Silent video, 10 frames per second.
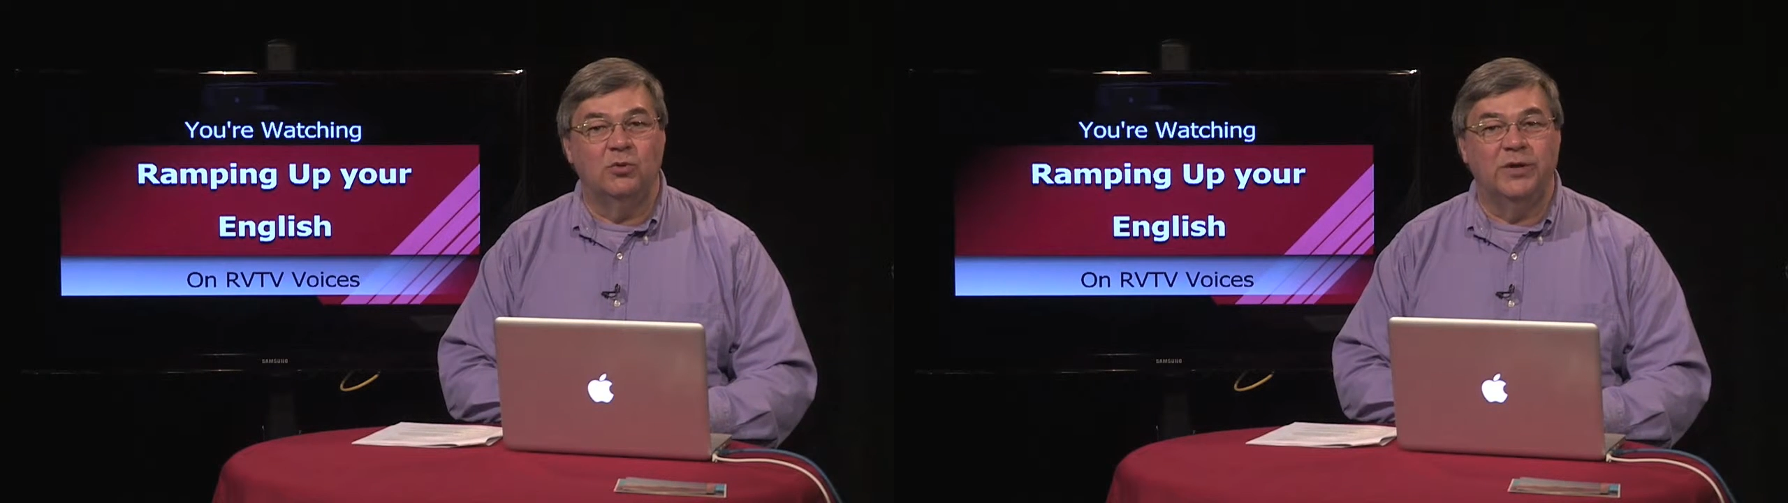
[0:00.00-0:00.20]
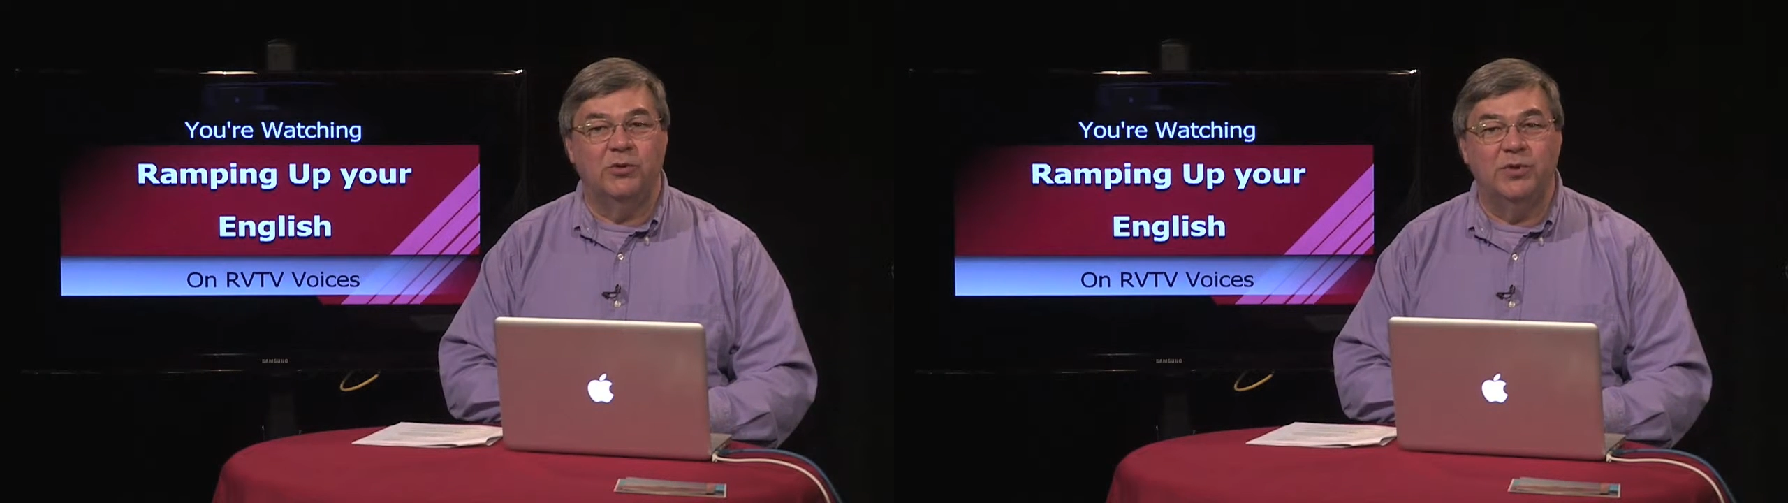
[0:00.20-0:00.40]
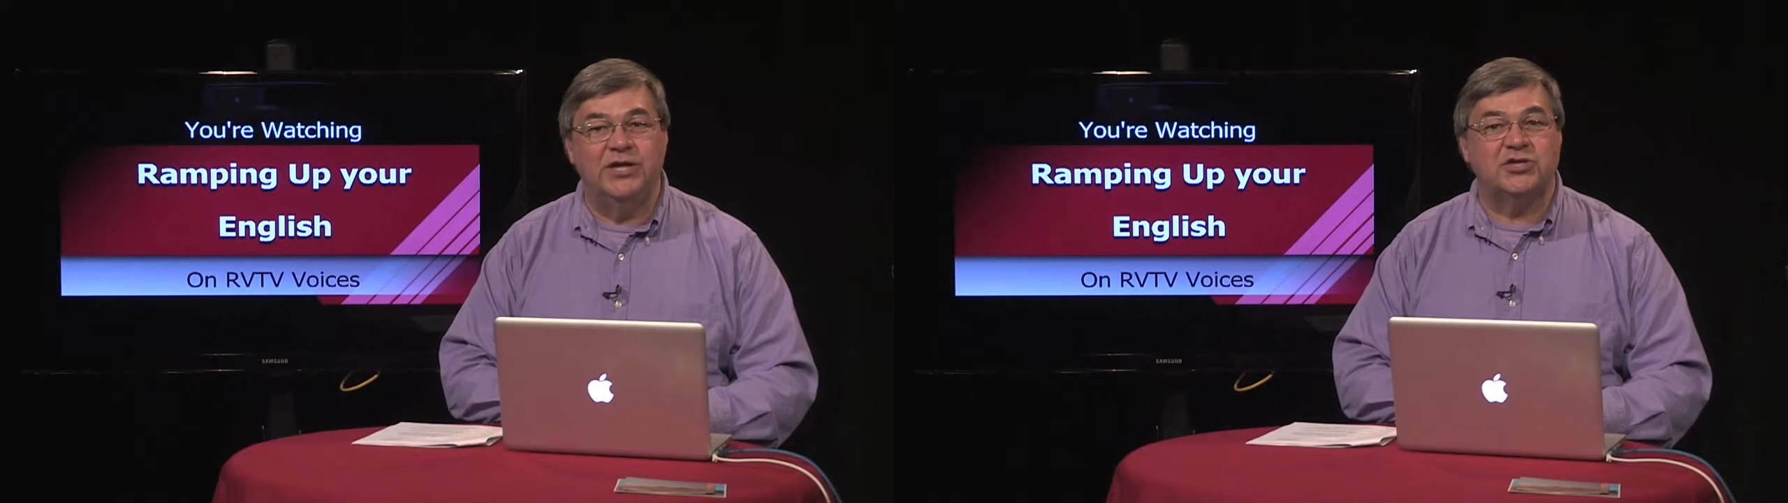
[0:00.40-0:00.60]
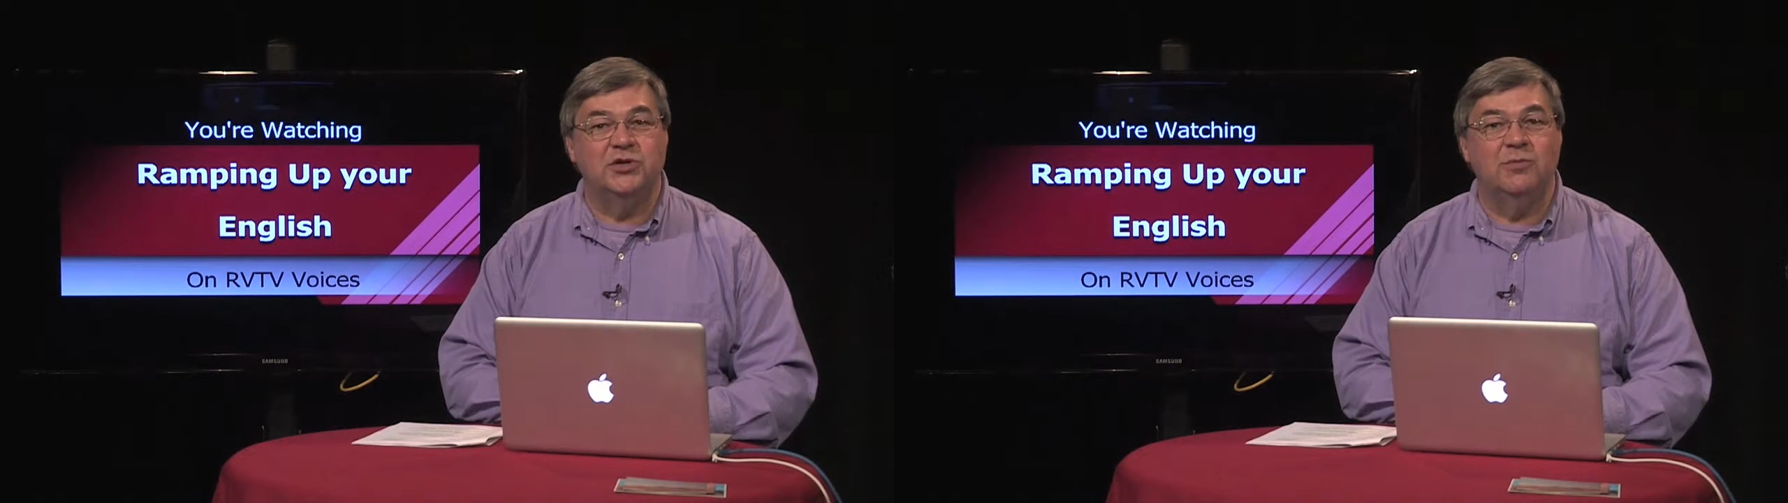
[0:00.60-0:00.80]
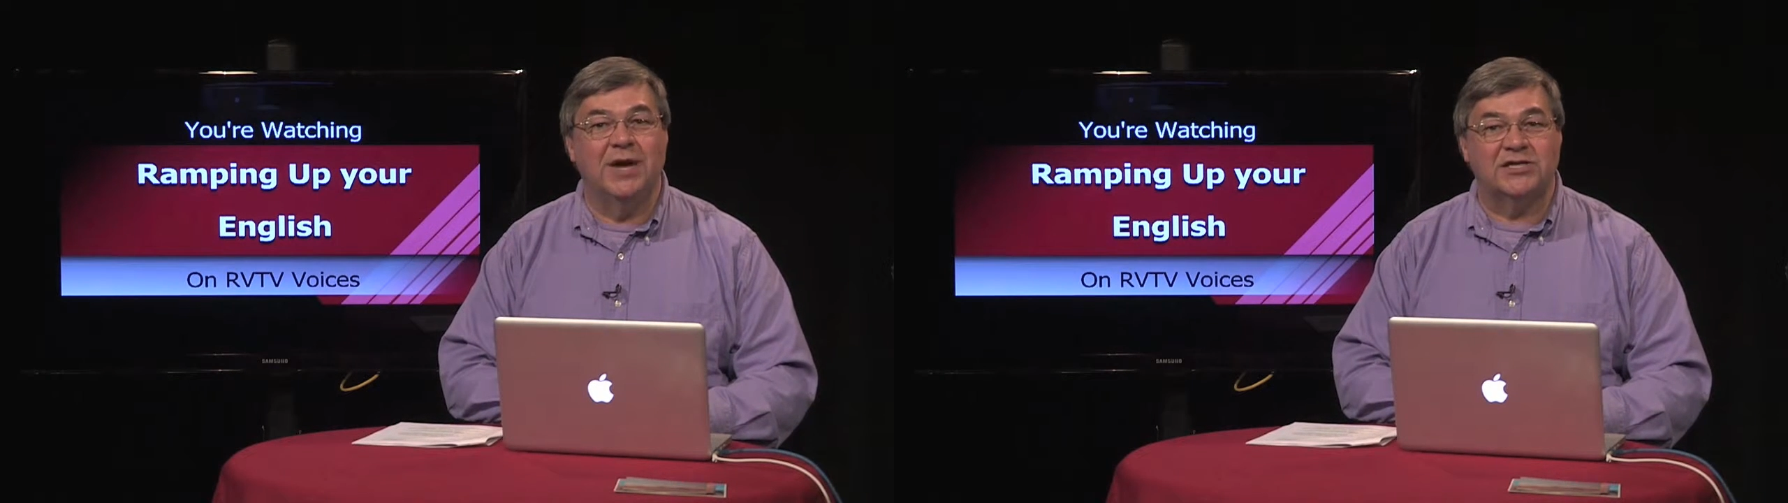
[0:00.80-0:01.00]
we reached
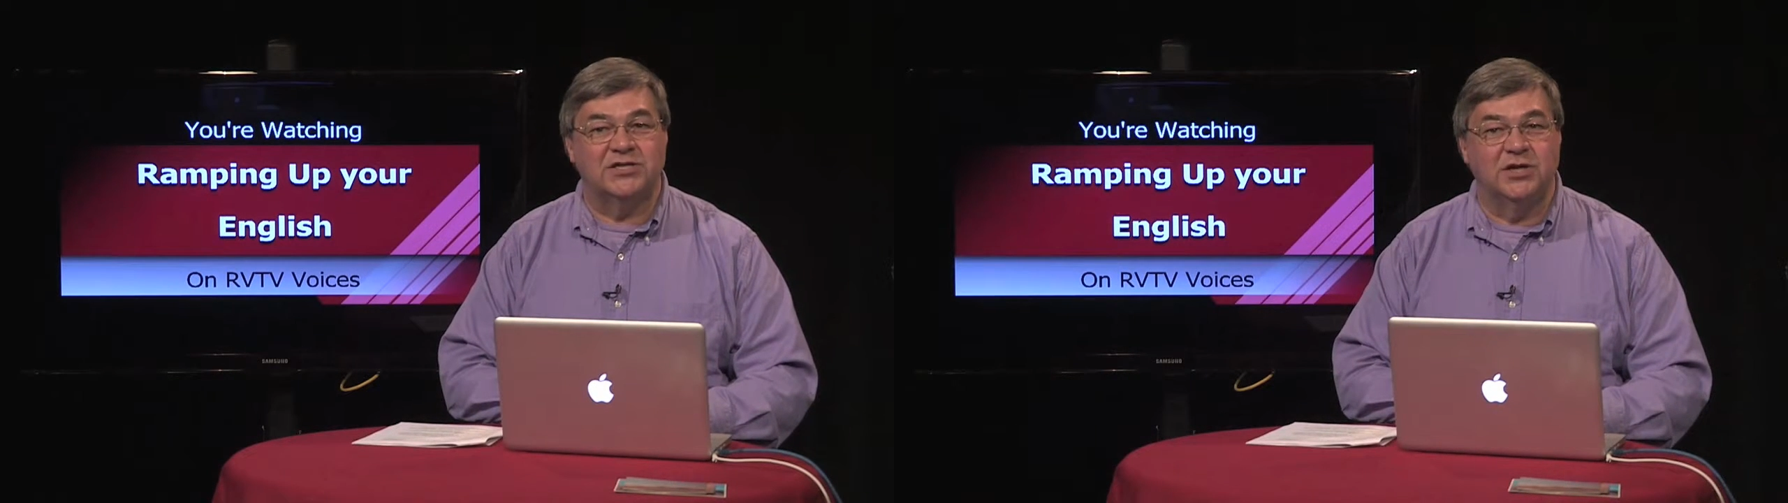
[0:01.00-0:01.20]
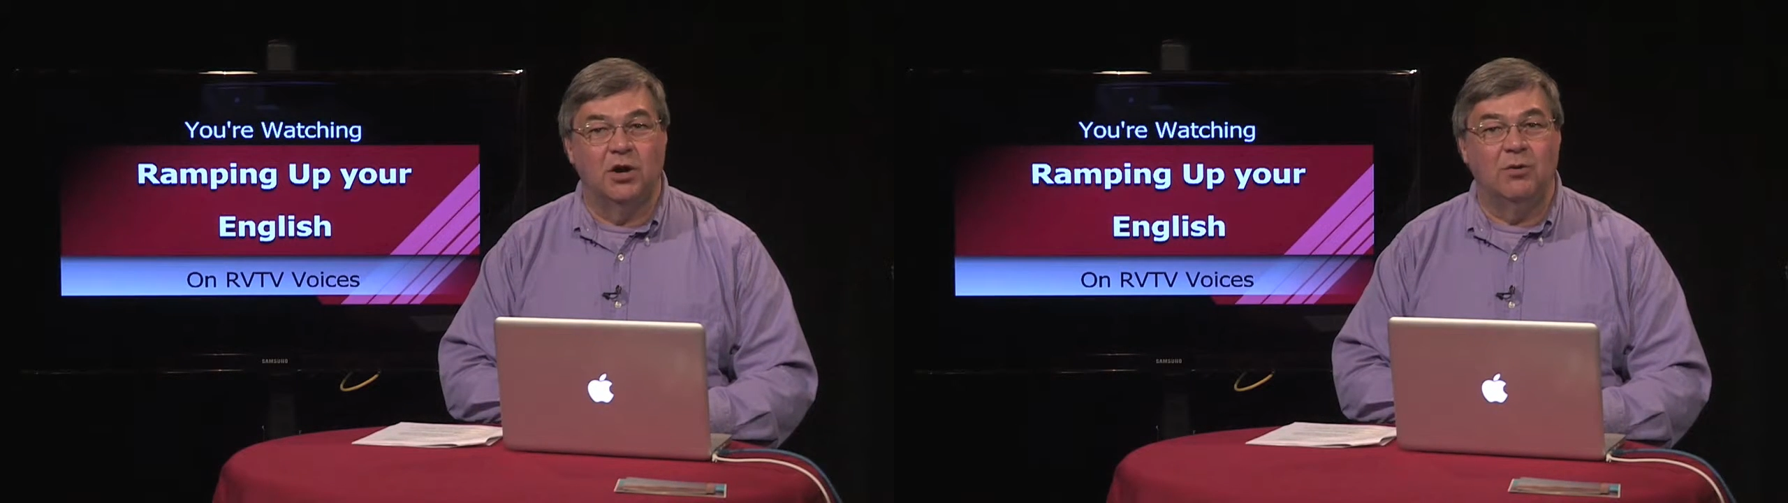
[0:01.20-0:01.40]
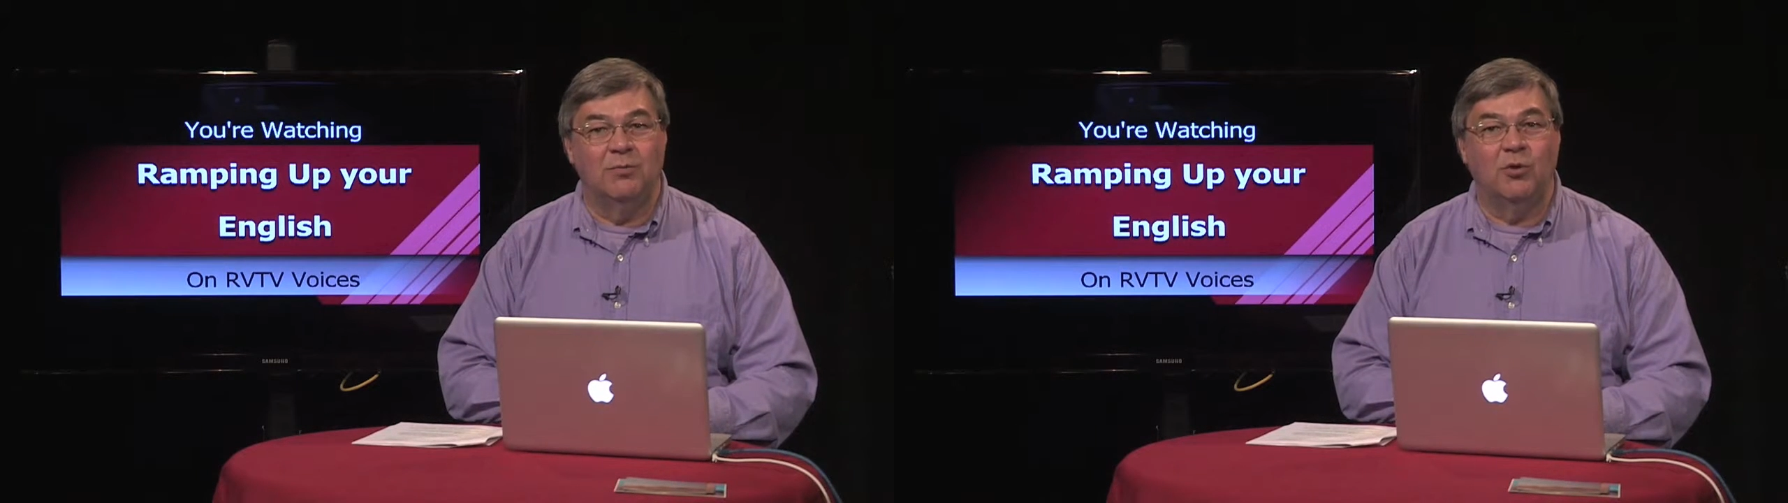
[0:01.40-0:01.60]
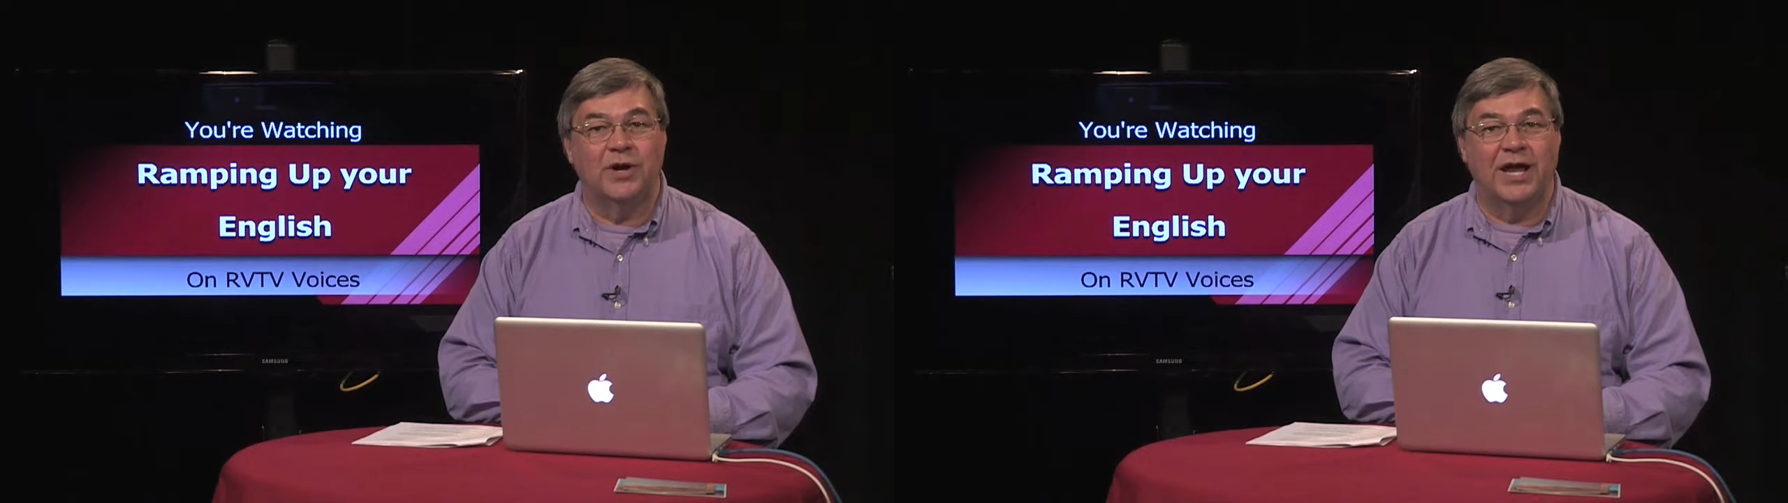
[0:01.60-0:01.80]
New Mexico aboard